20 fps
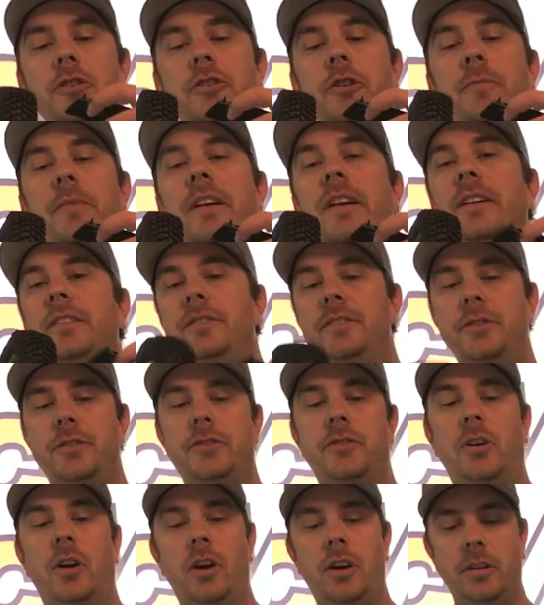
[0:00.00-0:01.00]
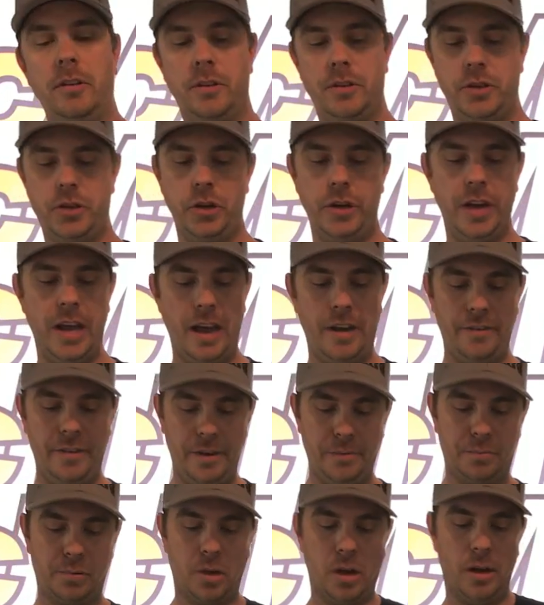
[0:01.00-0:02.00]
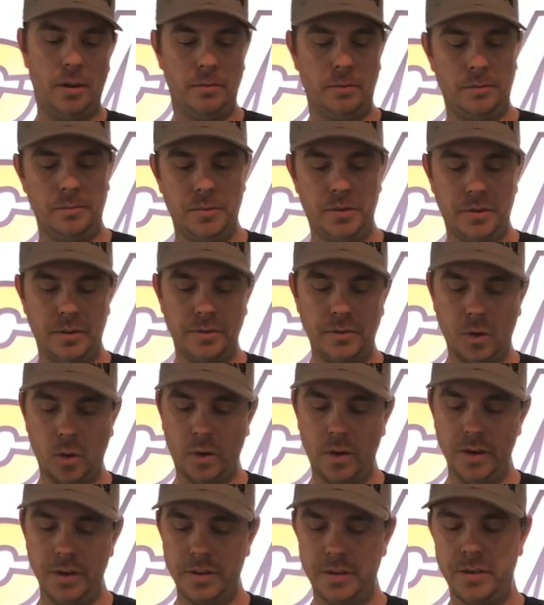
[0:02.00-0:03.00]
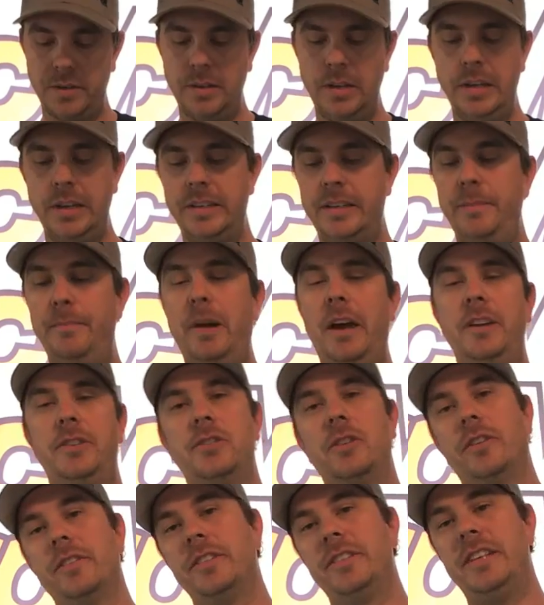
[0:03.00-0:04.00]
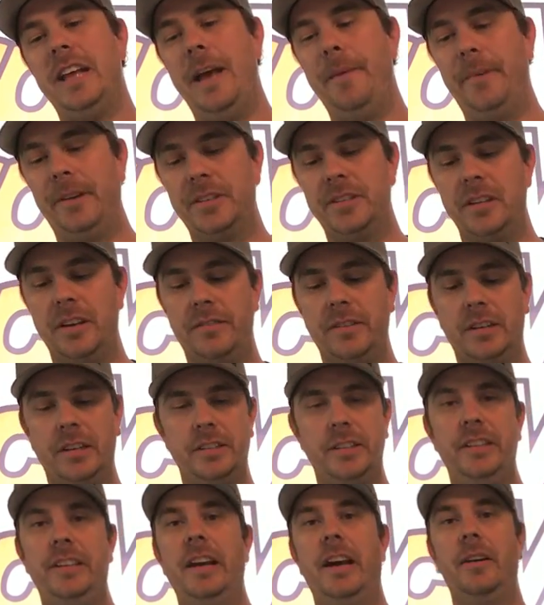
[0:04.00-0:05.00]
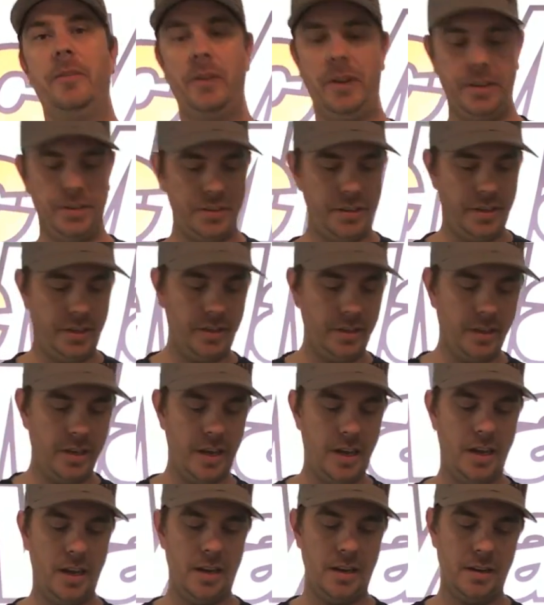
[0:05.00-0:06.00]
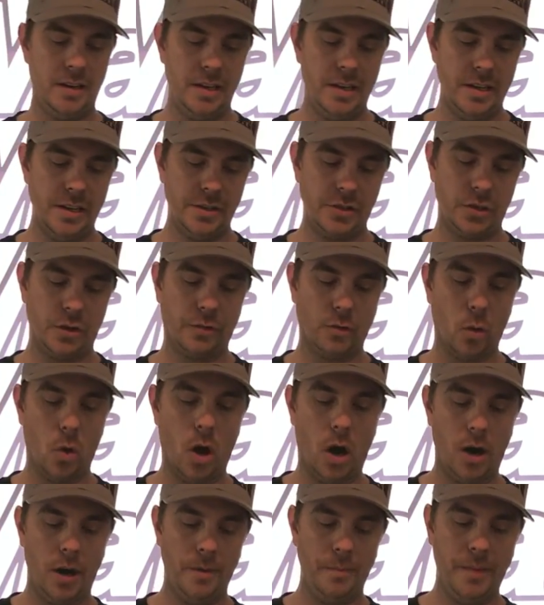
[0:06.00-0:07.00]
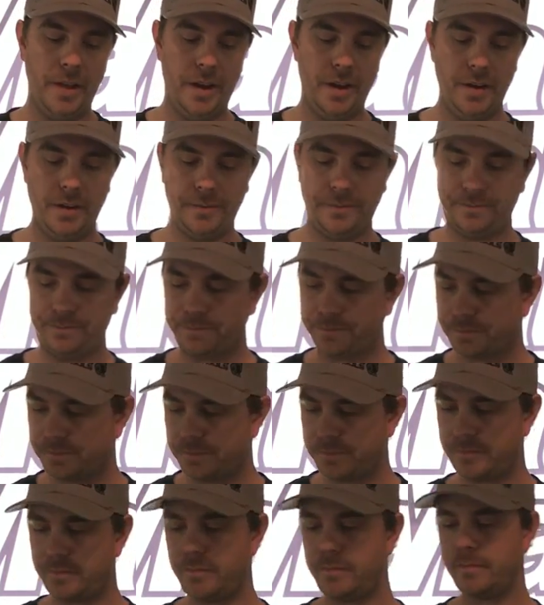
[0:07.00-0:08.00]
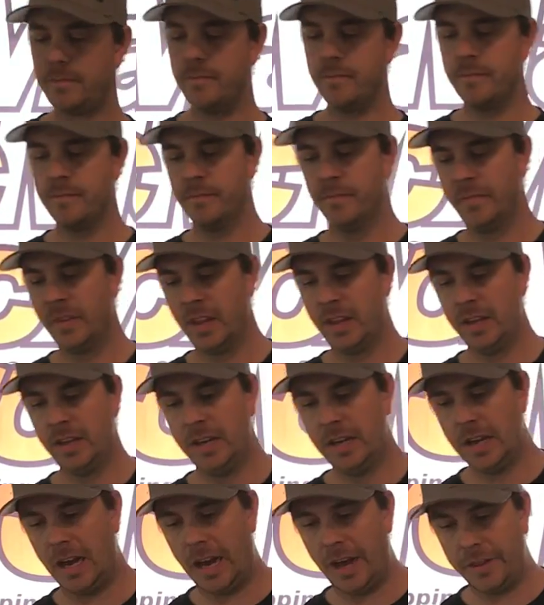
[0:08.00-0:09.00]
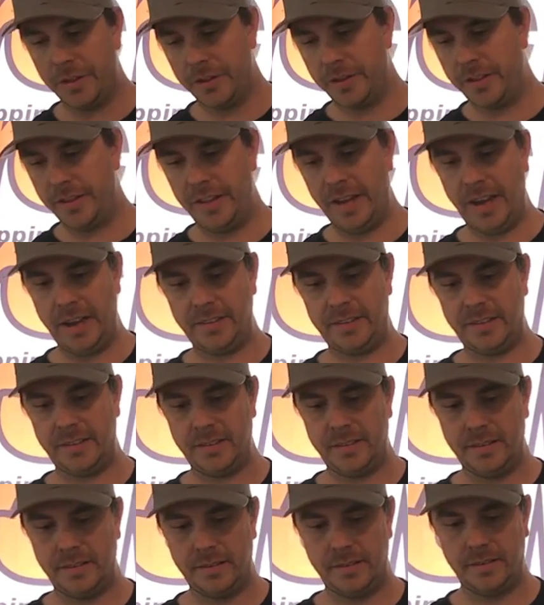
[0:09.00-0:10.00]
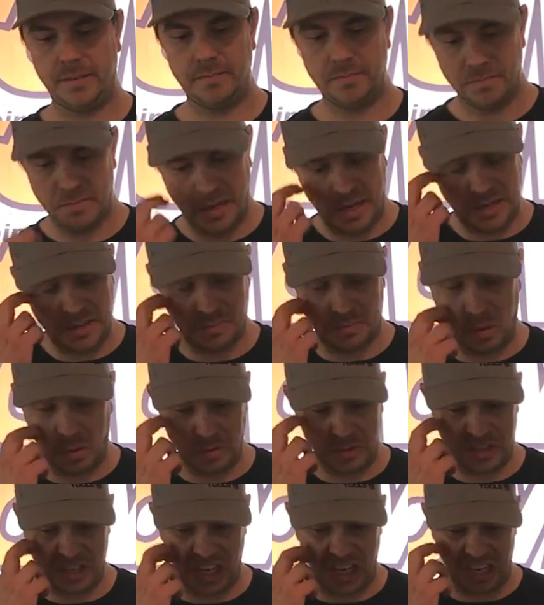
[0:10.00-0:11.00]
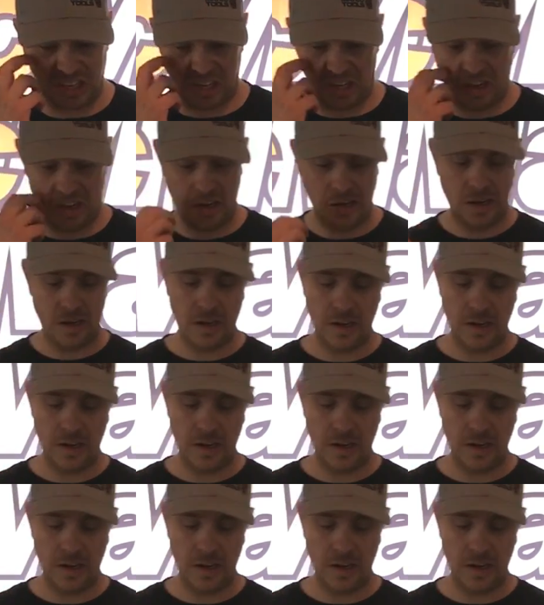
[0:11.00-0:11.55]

should be nice and strong, shouldn't have any problems. Of course, to match all the Samix stuff, I got the Yeah Racing servo arm there. Other than that, it's bone stock.